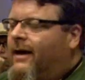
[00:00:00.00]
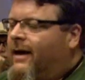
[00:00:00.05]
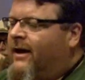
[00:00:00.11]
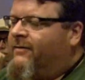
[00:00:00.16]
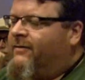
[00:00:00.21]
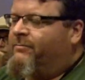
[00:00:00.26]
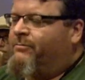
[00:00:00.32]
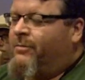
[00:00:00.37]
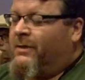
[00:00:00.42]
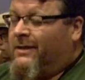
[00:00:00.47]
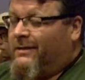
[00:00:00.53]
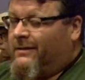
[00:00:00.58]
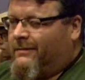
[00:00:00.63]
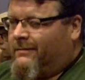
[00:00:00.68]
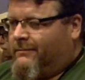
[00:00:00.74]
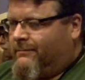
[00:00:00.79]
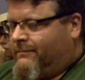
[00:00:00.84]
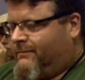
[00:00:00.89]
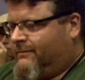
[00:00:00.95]
I've
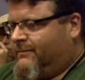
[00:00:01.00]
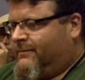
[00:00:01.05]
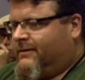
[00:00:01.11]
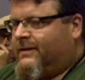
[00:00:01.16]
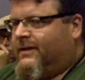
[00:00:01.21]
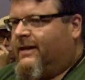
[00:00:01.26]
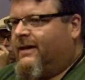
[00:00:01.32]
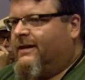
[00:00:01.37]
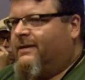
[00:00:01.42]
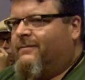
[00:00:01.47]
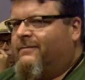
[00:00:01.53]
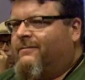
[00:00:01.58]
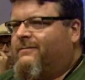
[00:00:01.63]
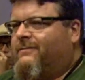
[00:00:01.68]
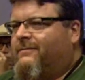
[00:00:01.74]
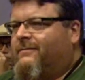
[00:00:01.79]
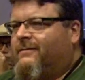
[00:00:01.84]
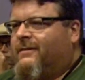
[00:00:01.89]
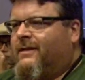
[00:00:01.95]
been kind of
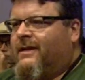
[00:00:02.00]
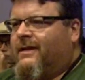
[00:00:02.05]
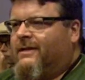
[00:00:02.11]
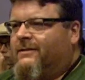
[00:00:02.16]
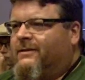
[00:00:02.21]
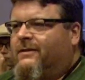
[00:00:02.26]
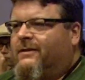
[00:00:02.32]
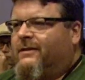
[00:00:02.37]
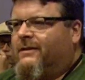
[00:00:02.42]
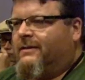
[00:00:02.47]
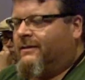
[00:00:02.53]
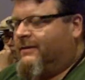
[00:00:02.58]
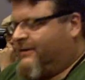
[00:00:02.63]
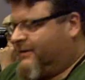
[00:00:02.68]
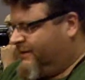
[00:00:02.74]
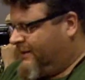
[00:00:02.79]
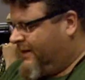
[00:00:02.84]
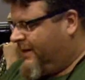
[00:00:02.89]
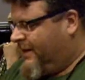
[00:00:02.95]
hesitant
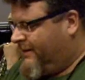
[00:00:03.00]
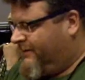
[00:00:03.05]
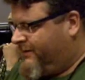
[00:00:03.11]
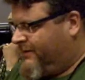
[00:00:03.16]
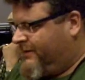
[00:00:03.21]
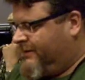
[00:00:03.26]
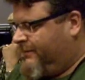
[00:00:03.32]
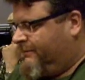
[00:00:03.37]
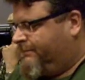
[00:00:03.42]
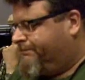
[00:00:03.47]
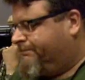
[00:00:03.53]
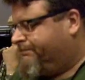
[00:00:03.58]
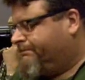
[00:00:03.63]
because I'd have to,